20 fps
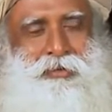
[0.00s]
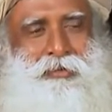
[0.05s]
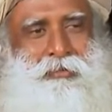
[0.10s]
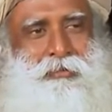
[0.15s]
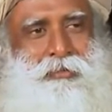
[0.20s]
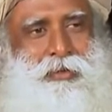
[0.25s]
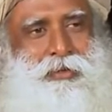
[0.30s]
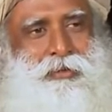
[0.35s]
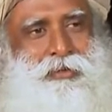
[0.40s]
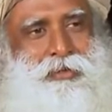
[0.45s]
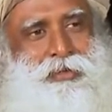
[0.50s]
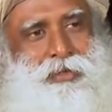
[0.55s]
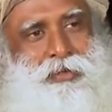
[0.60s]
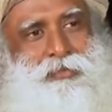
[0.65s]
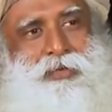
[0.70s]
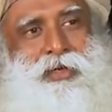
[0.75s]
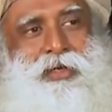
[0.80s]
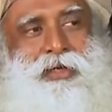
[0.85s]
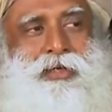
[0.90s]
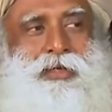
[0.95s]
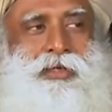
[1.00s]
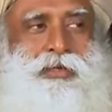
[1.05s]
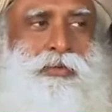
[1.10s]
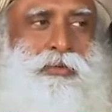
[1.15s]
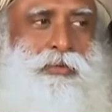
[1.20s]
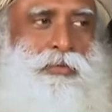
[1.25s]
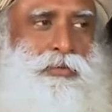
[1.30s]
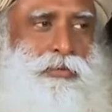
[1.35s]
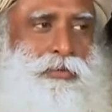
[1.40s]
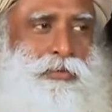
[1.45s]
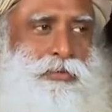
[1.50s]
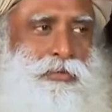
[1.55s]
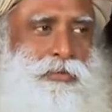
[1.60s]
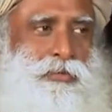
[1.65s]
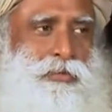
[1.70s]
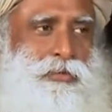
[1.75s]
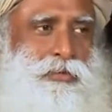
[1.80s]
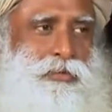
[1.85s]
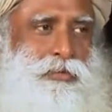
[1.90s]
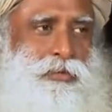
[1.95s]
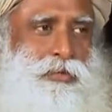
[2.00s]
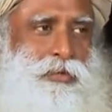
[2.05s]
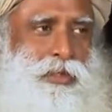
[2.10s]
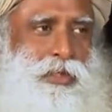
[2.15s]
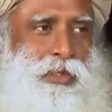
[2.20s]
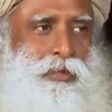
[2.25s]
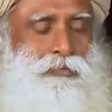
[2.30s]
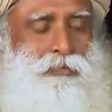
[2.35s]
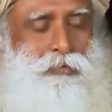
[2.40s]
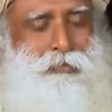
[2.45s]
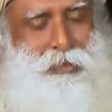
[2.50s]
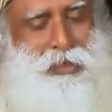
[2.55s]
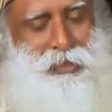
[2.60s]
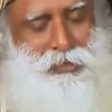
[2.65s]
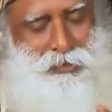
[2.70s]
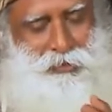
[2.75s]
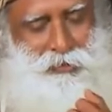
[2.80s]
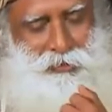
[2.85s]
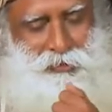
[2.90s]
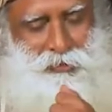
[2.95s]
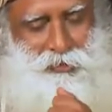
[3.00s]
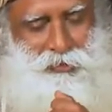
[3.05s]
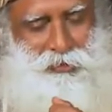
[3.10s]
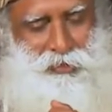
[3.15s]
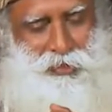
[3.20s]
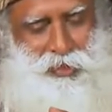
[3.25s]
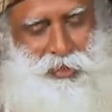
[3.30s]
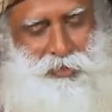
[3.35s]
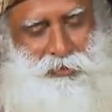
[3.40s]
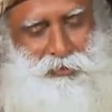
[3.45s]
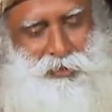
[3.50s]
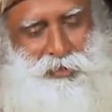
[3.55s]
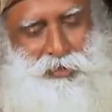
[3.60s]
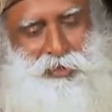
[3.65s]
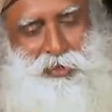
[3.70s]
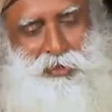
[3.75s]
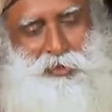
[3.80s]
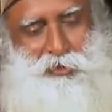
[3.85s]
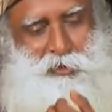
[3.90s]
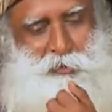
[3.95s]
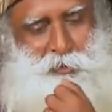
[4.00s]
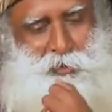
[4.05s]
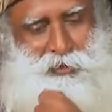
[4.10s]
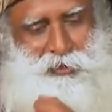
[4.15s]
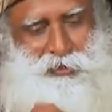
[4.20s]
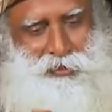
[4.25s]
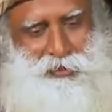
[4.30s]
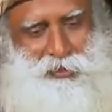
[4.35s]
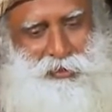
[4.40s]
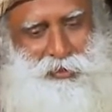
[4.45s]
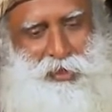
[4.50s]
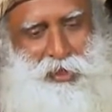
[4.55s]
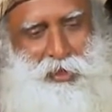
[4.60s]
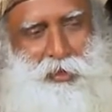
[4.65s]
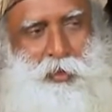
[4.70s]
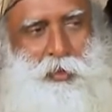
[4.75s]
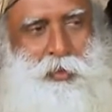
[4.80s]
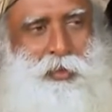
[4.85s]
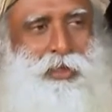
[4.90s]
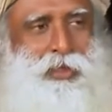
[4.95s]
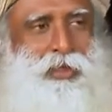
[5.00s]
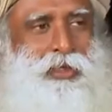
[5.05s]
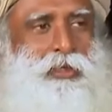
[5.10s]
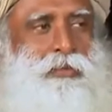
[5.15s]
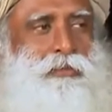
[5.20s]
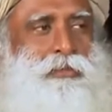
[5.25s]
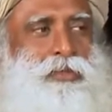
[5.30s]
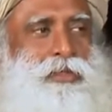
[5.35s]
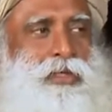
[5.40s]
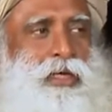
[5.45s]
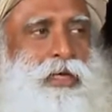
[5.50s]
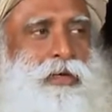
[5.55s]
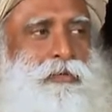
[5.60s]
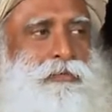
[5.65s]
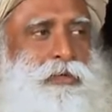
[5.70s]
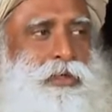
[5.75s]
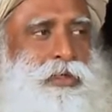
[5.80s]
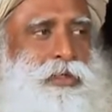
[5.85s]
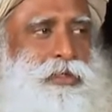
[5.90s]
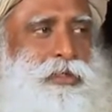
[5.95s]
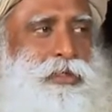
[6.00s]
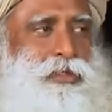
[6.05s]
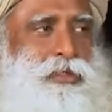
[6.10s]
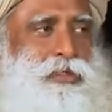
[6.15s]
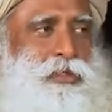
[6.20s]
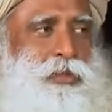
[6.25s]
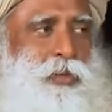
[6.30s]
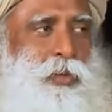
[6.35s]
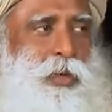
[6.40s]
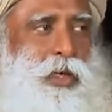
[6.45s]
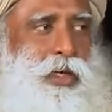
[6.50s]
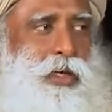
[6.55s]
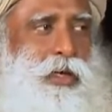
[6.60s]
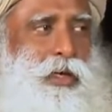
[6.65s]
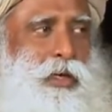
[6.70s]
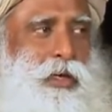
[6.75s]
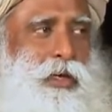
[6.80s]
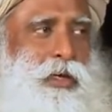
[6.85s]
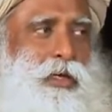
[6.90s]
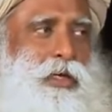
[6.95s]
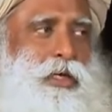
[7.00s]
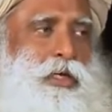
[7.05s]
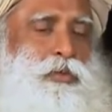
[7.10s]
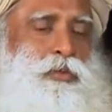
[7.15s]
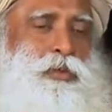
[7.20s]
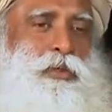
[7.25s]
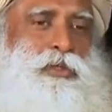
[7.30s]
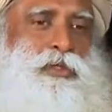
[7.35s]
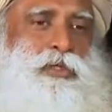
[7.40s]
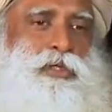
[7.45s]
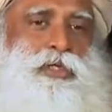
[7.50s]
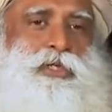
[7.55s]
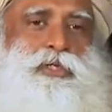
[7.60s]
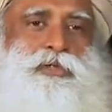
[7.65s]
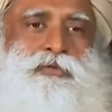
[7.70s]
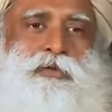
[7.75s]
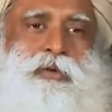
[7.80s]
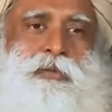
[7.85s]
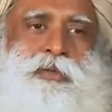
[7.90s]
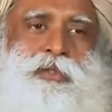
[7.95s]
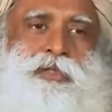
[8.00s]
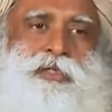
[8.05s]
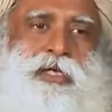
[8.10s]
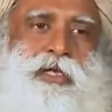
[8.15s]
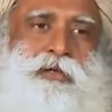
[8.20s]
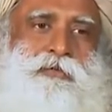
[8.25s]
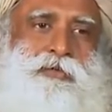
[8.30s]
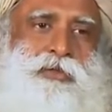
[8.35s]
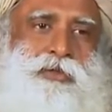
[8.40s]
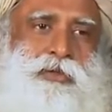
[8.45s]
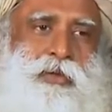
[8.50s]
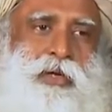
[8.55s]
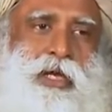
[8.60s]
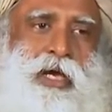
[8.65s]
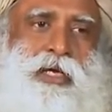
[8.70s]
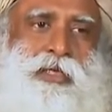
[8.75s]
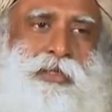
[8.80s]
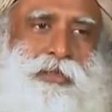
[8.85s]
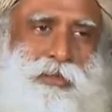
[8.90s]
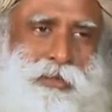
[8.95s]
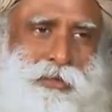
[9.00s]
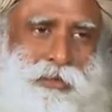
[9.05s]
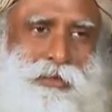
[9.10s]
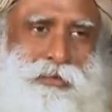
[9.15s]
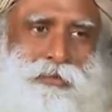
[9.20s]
Because somewhere he knows, if he masters the sound and incubates the sound within himself in a certain way, it will transform itself into light.